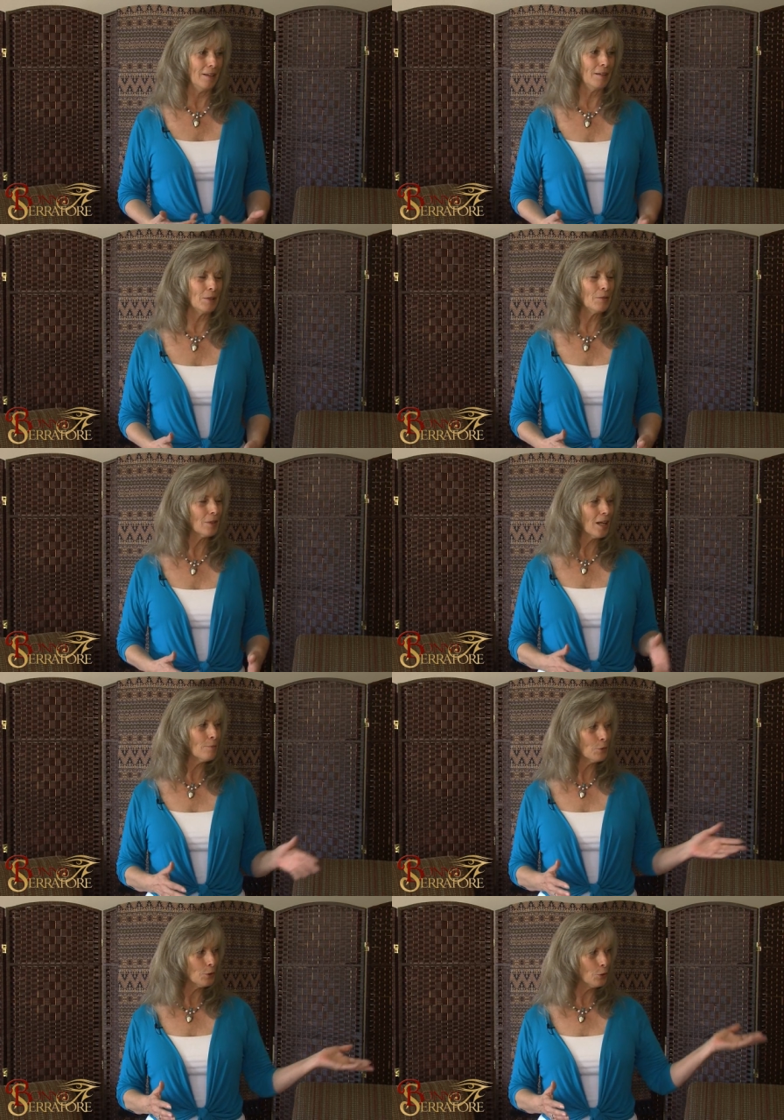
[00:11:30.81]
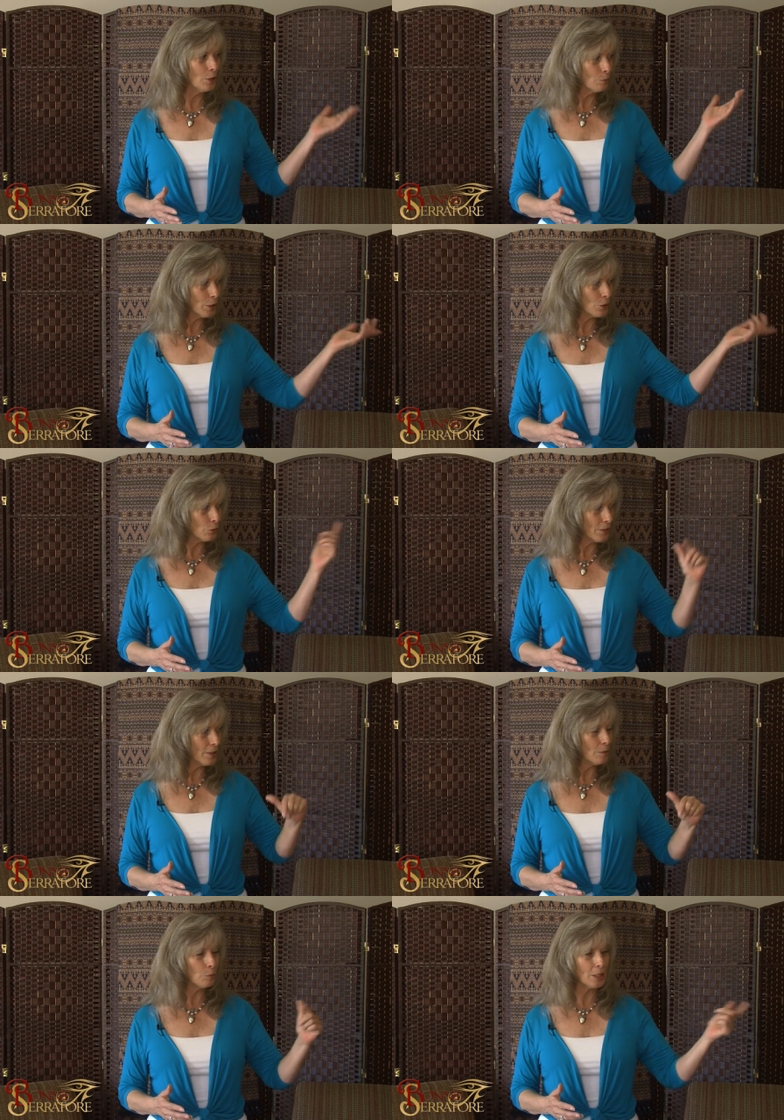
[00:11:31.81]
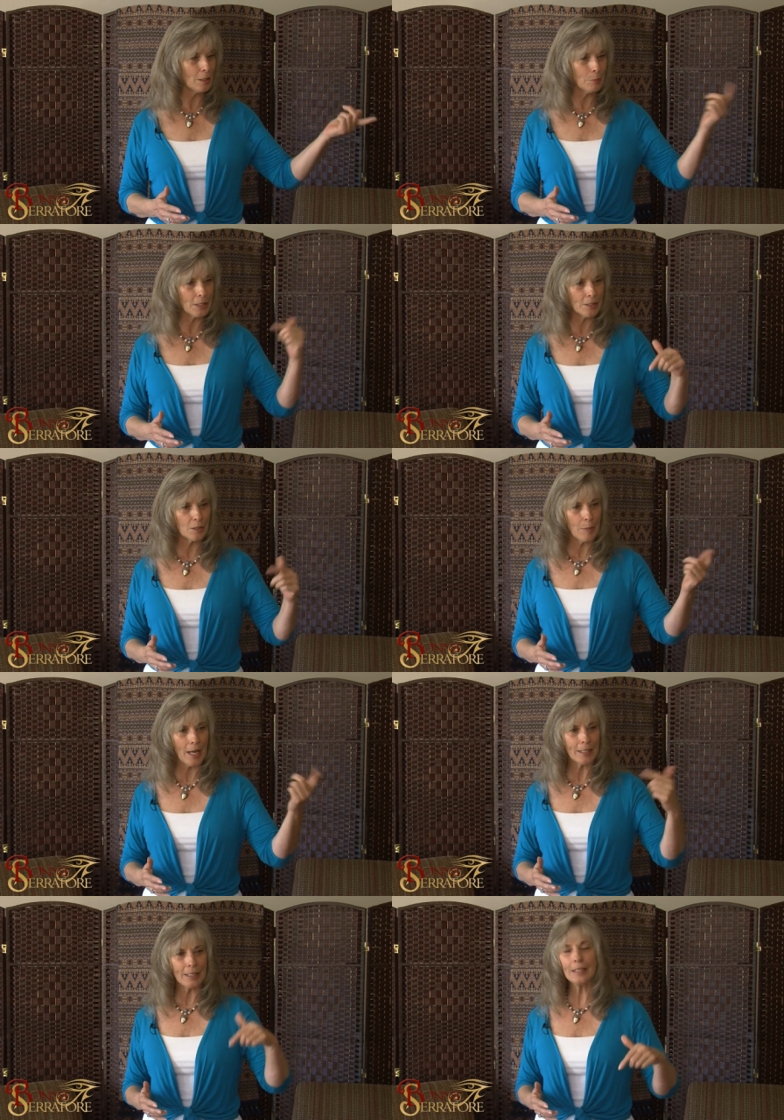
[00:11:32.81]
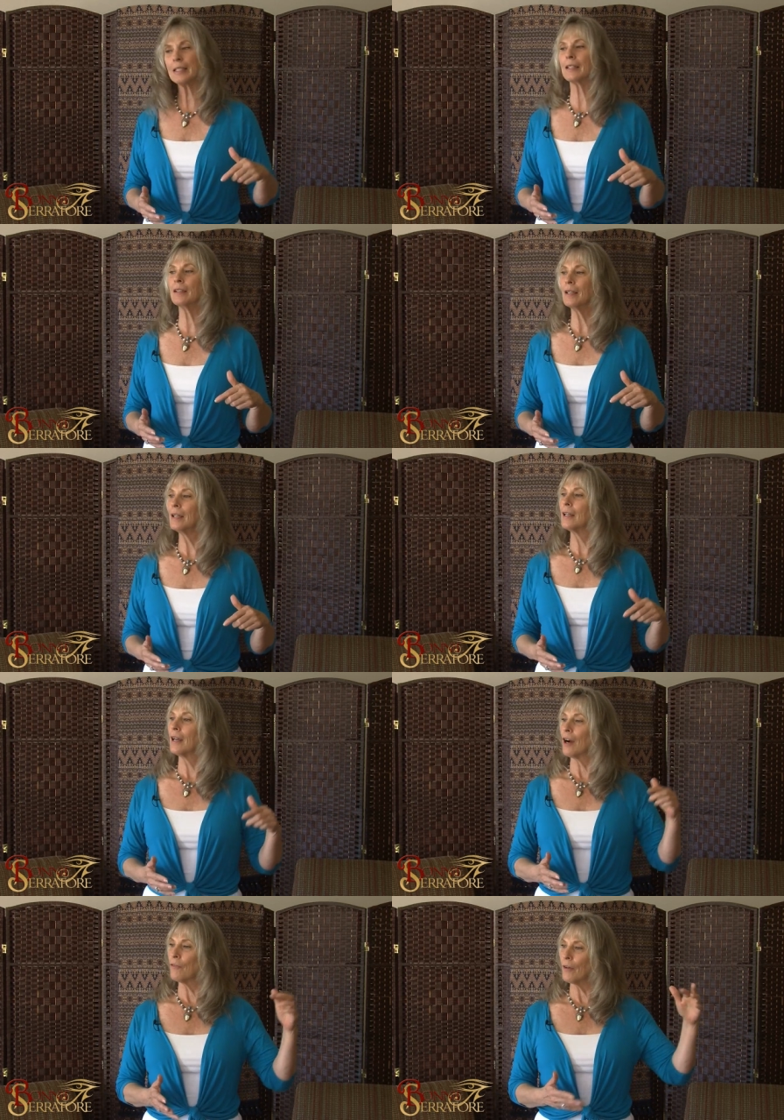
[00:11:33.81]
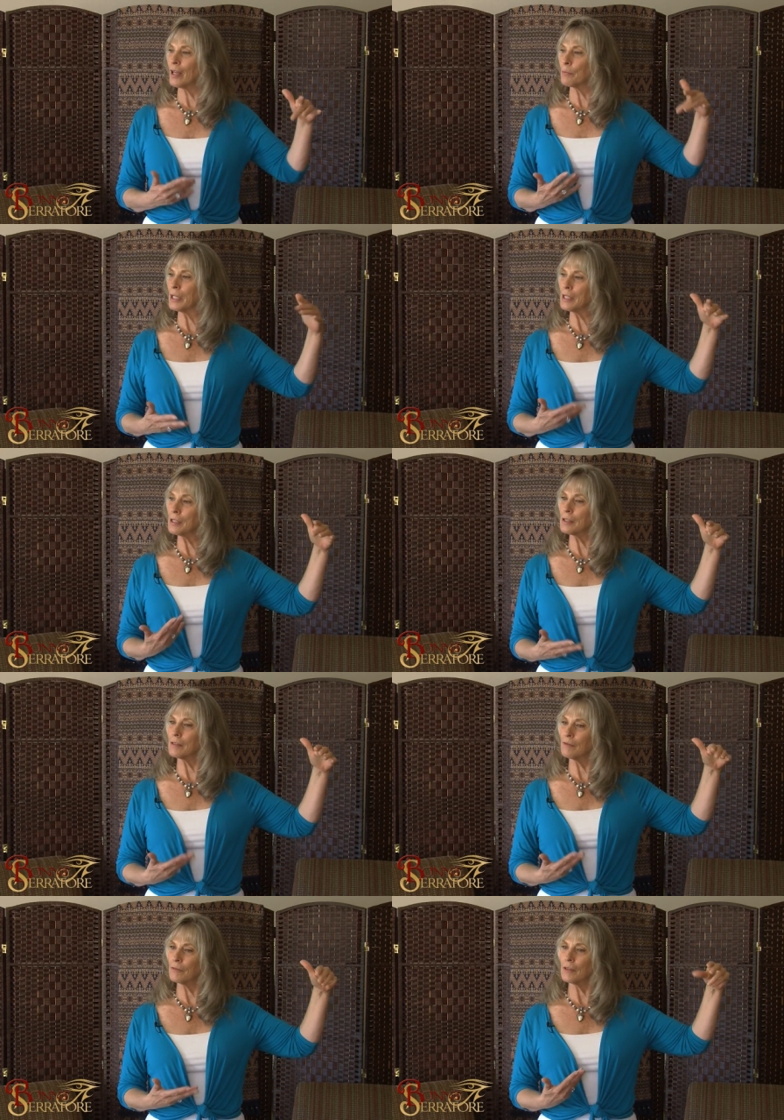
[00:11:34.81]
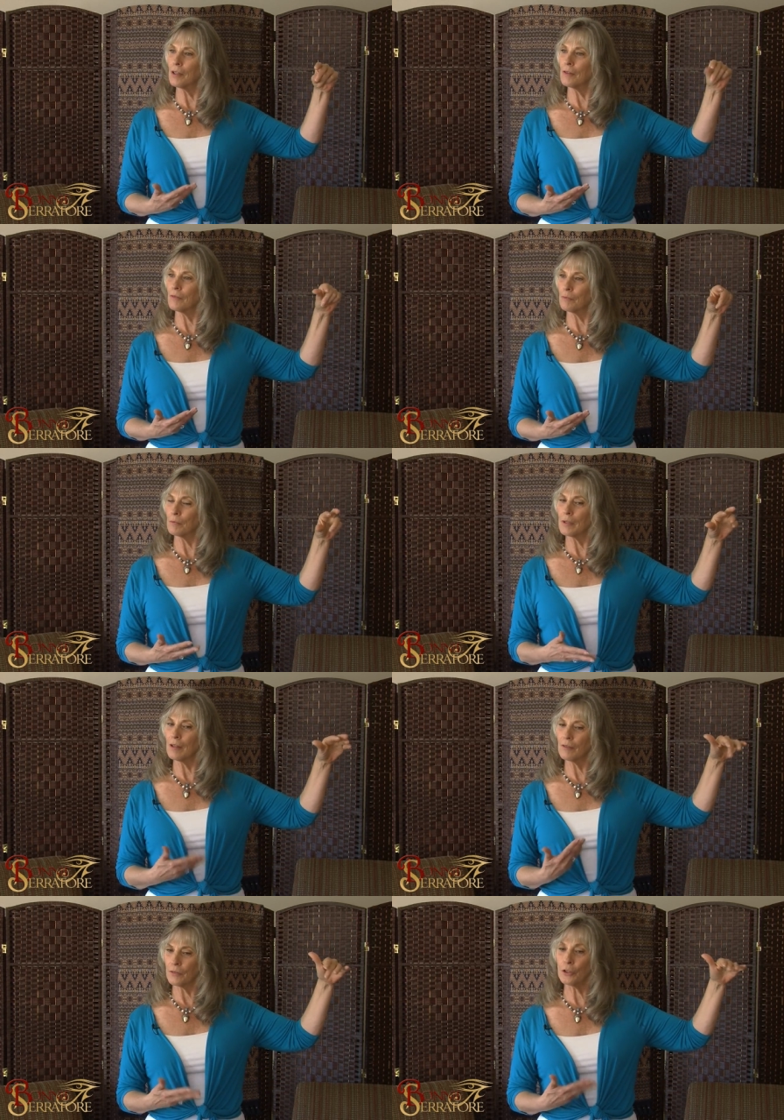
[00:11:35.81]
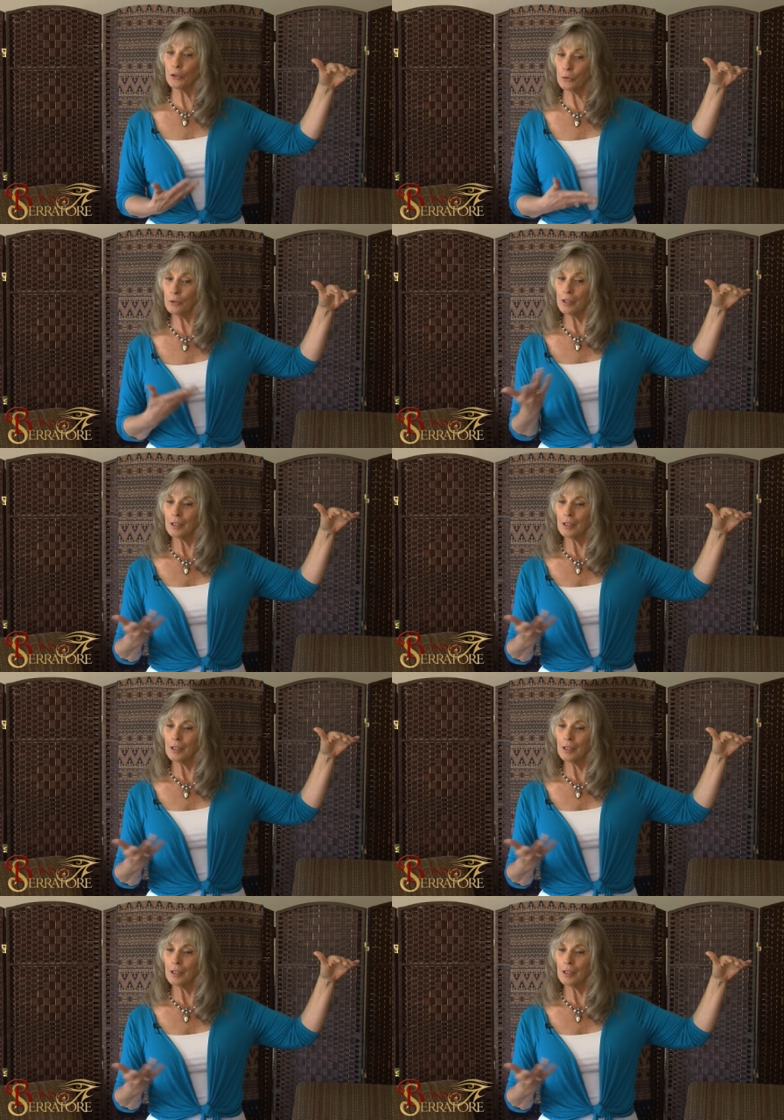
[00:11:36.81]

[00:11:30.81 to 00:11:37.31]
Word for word: I mean, when I'm doing retrieving and bringing pieces back in, I'll find pieces of, of, of you,